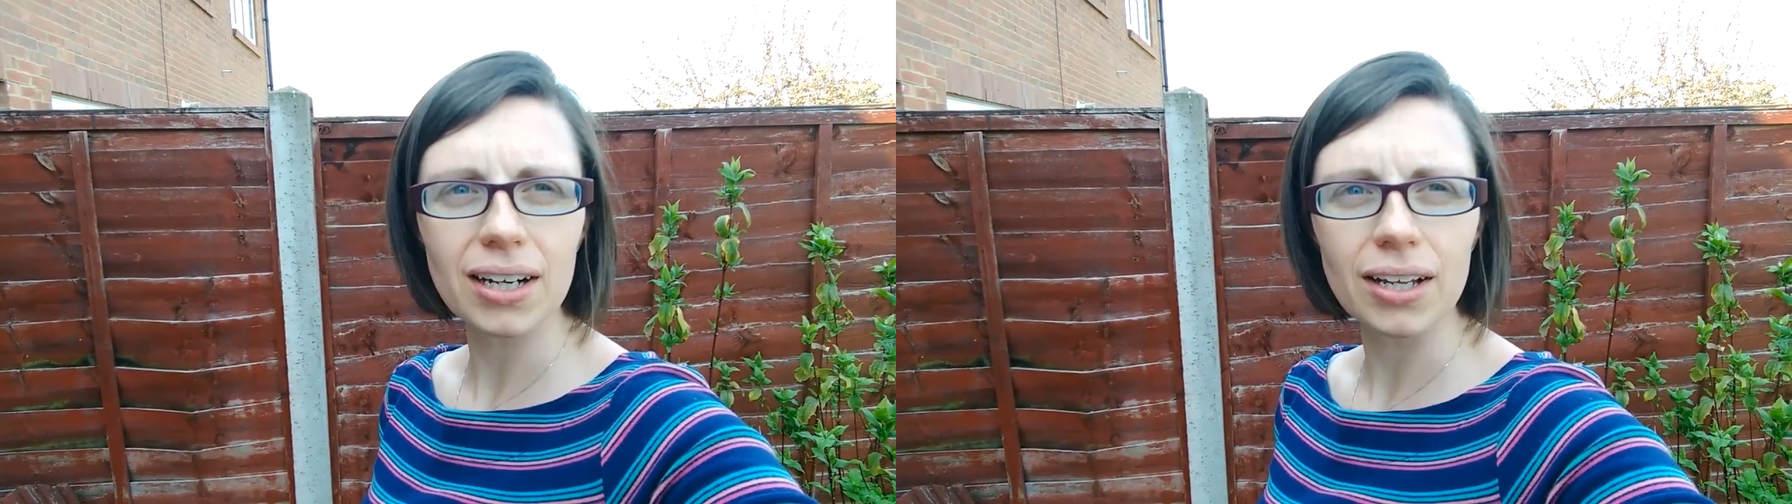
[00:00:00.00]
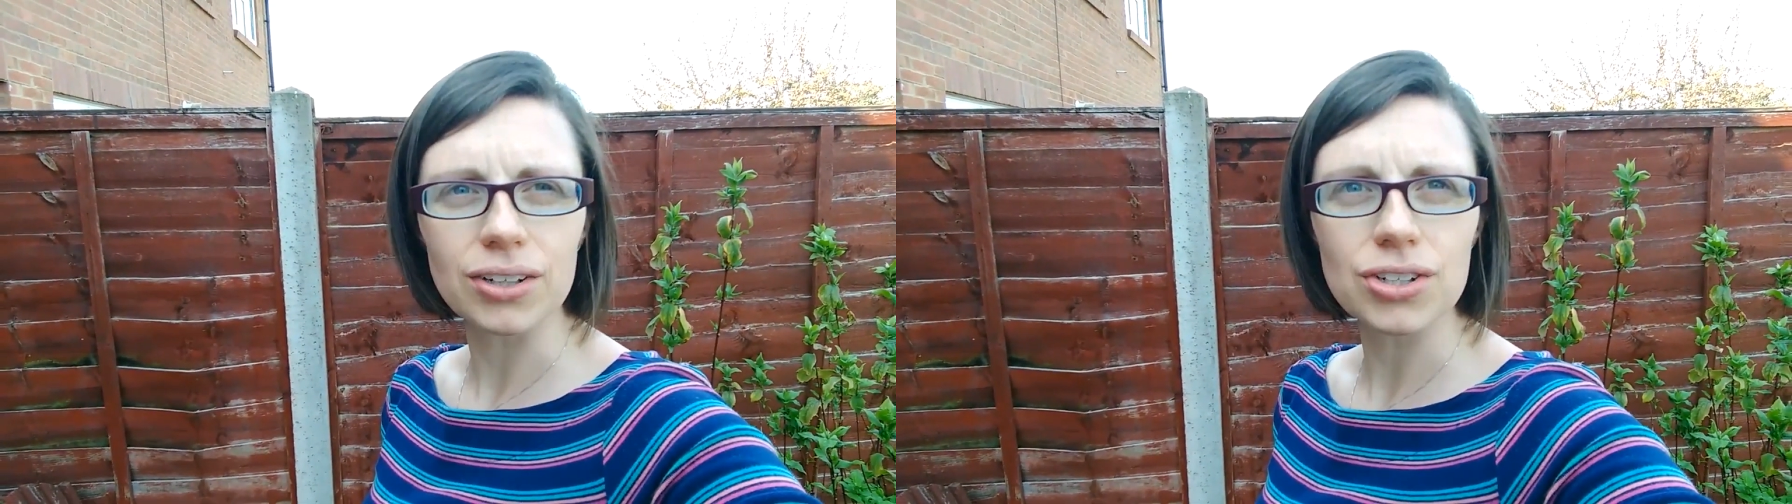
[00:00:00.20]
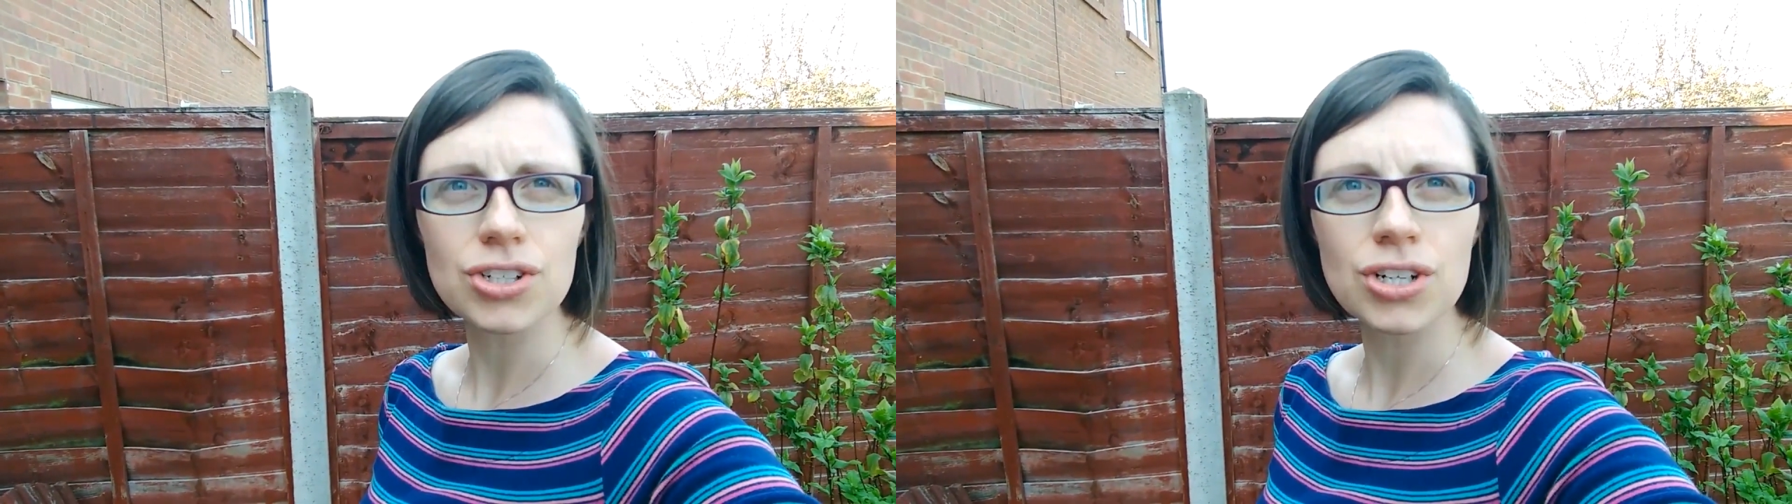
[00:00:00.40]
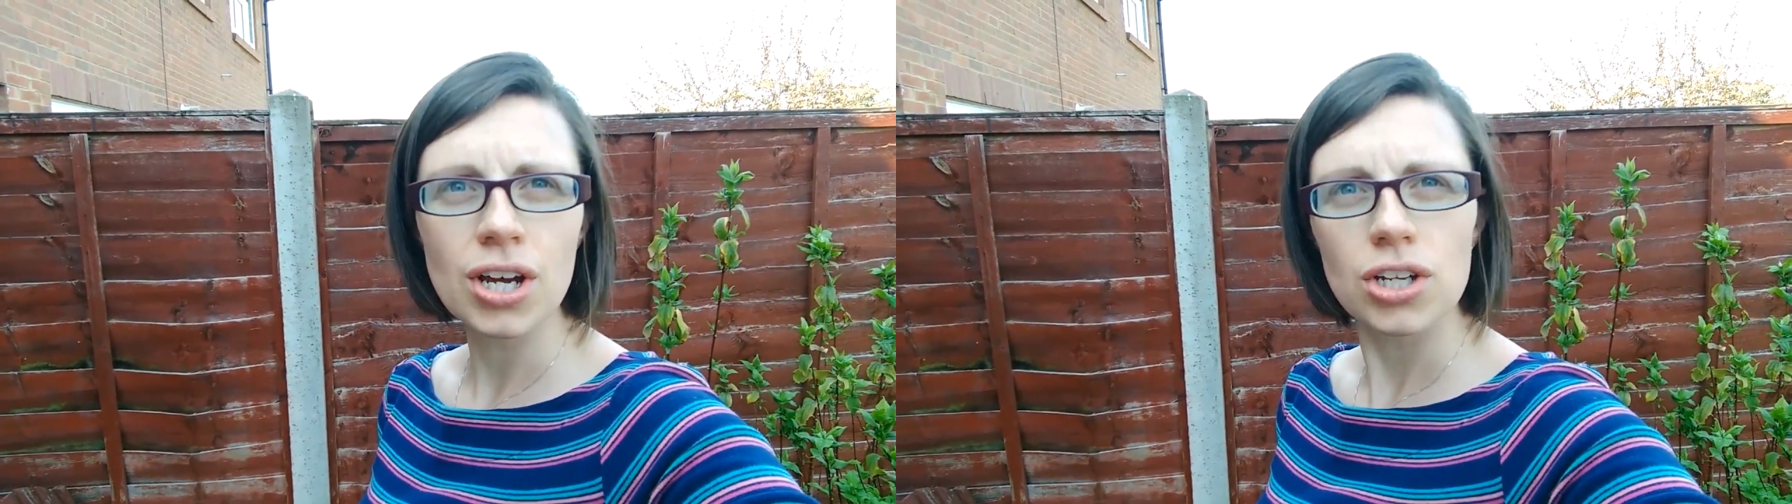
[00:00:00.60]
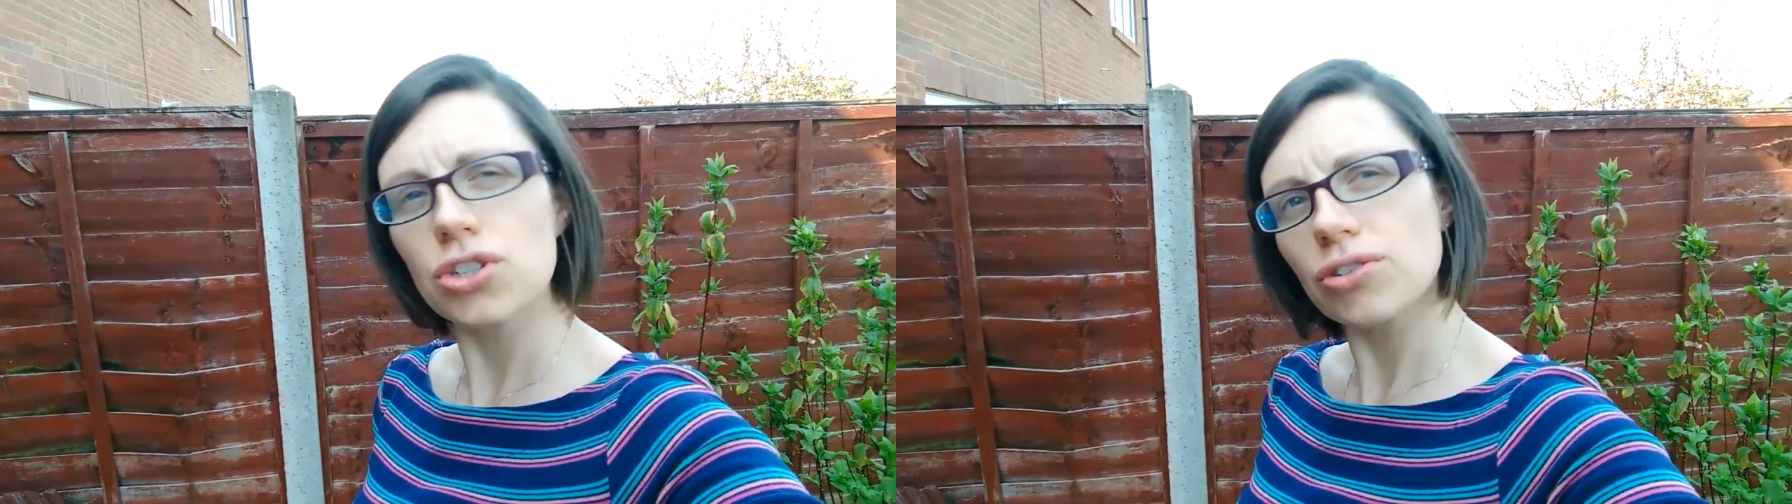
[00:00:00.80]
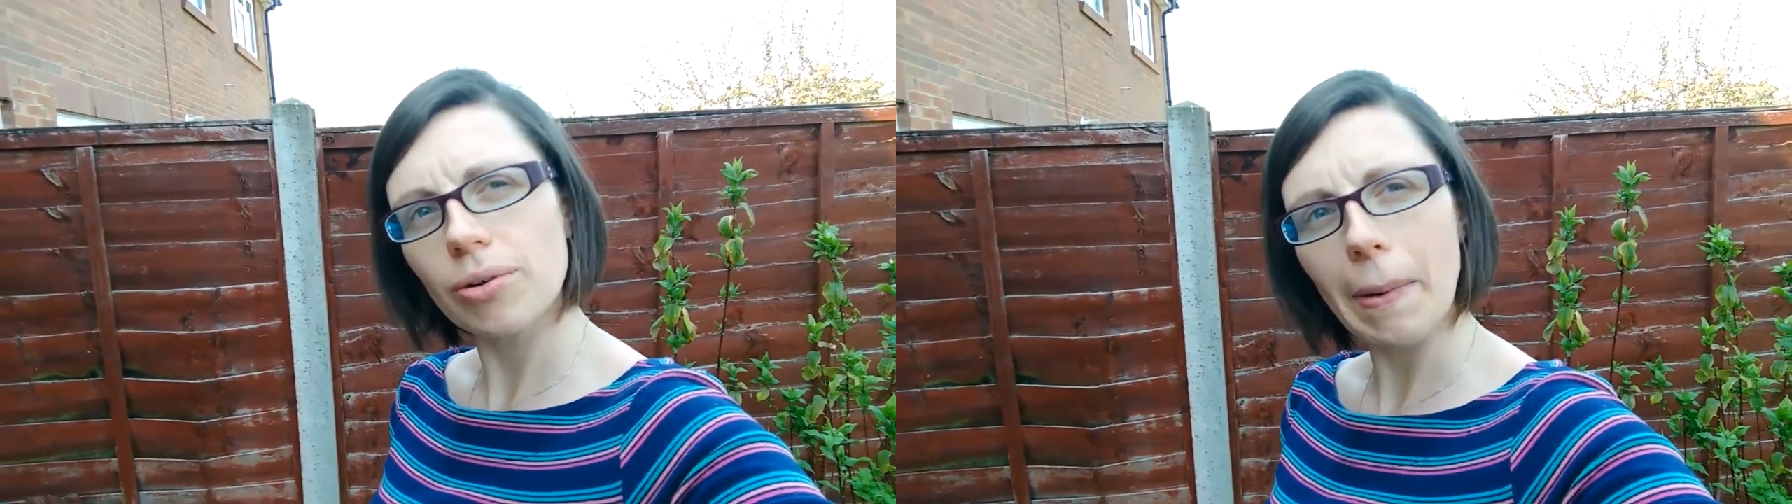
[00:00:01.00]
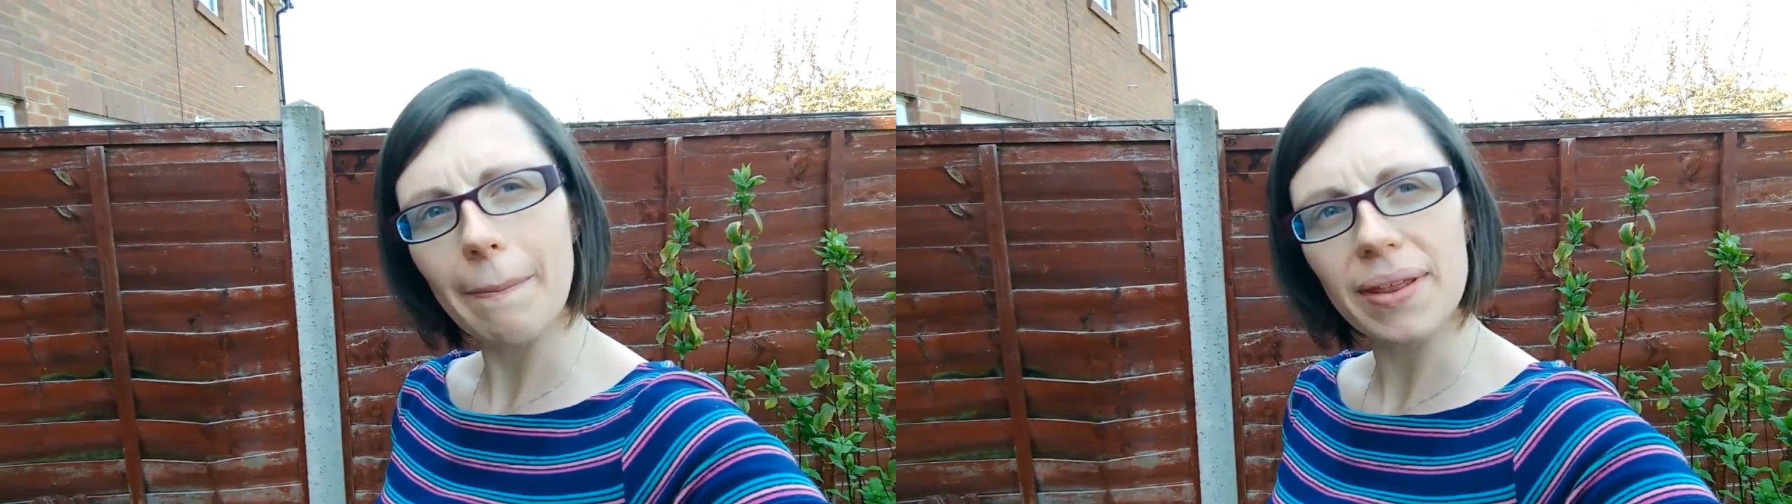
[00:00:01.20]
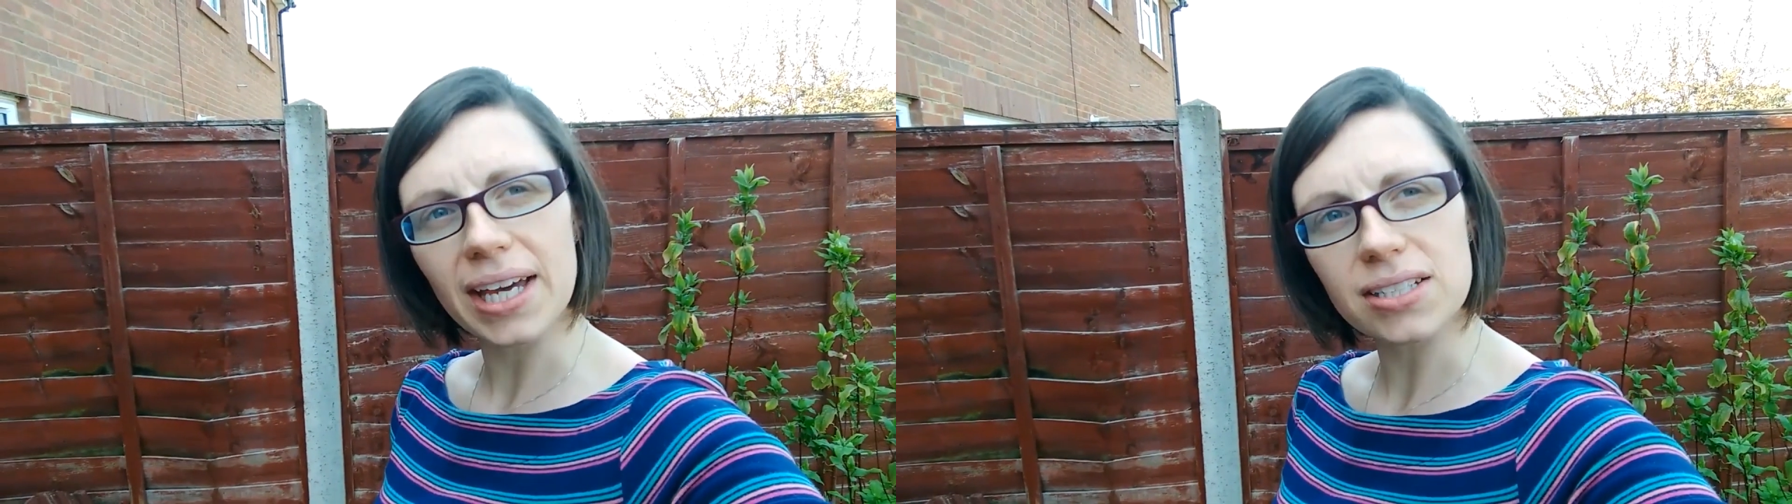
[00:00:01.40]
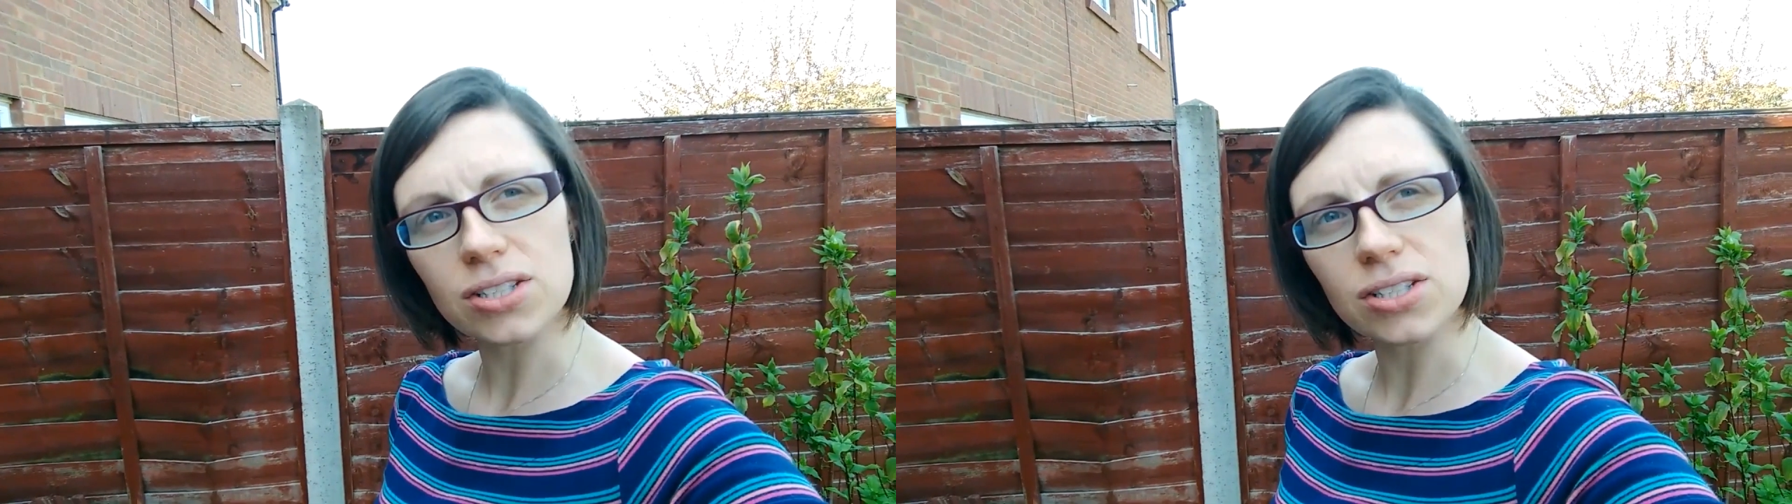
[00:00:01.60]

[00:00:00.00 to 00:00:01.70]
lunch. Do you remember that